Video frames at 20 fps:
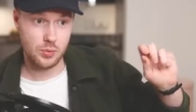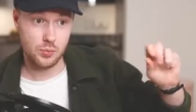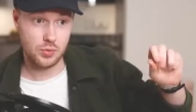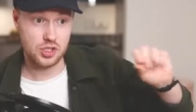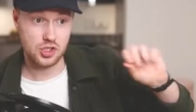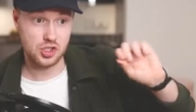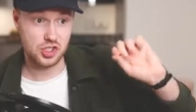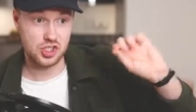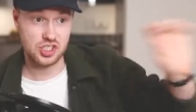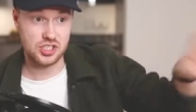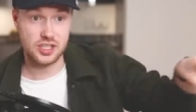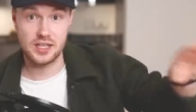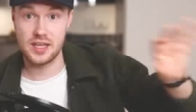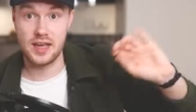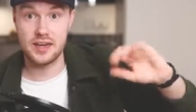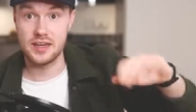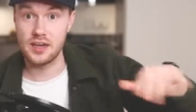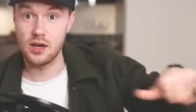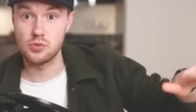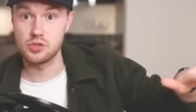then we can just stick
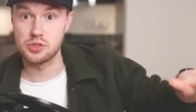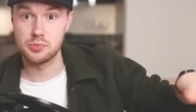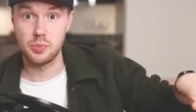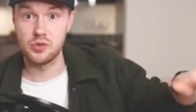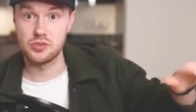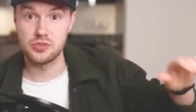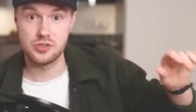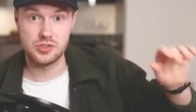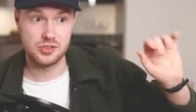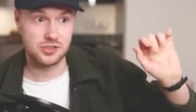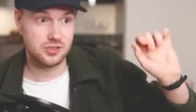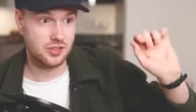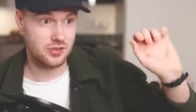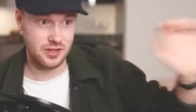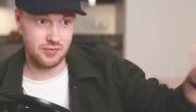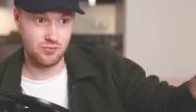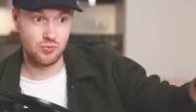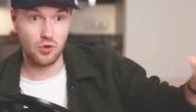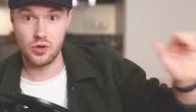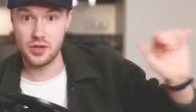any old sponsors. So
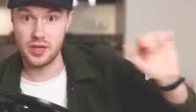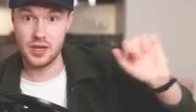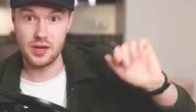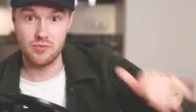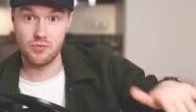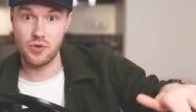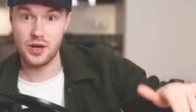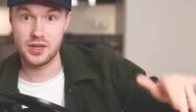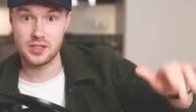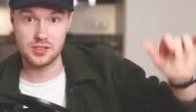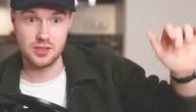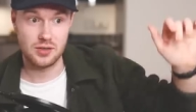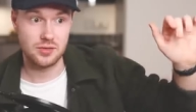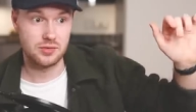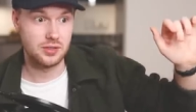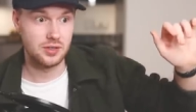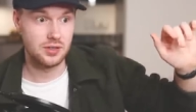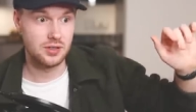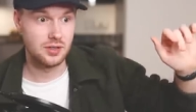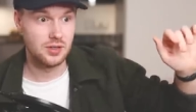then ROKiT and
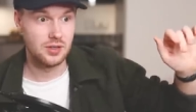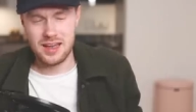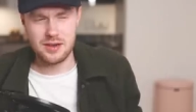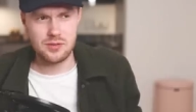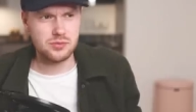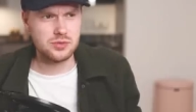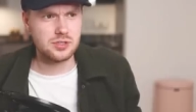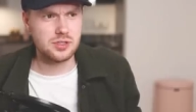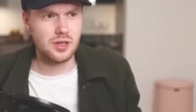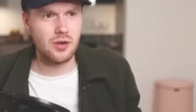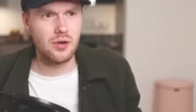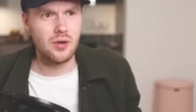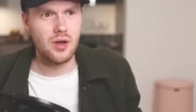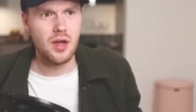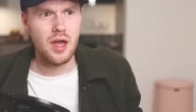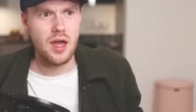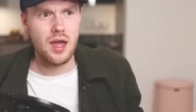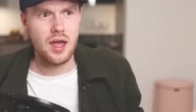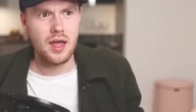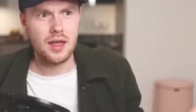Rexona, and also
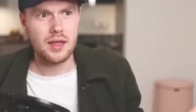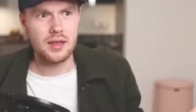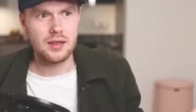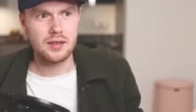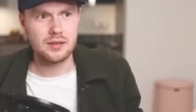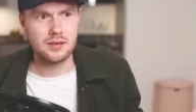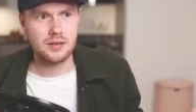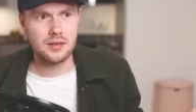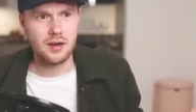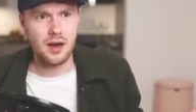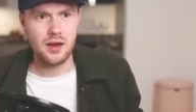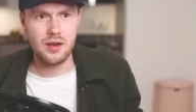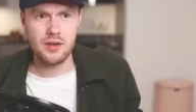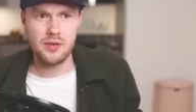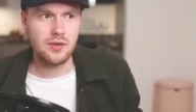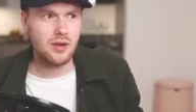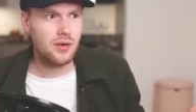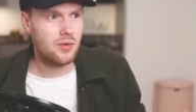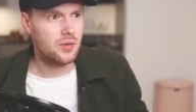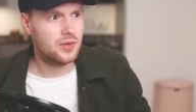it. I
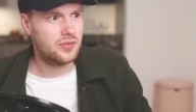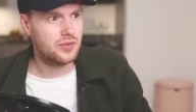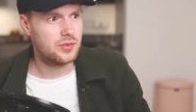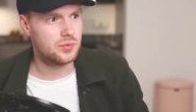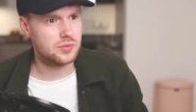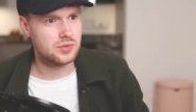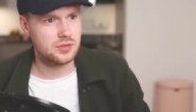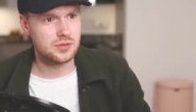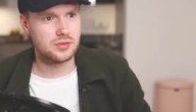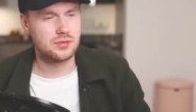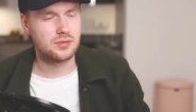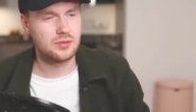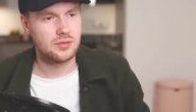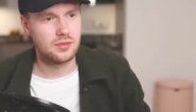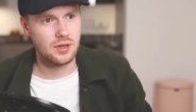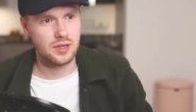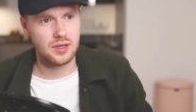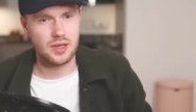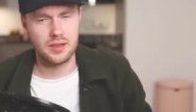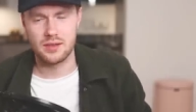don't know if it was
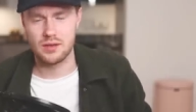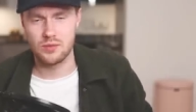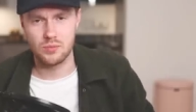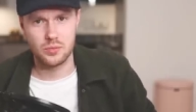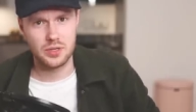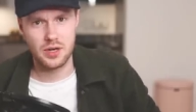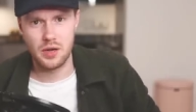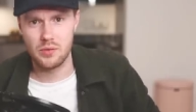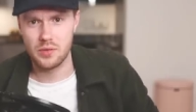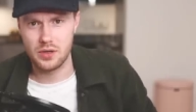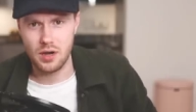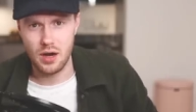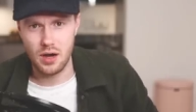again. We know the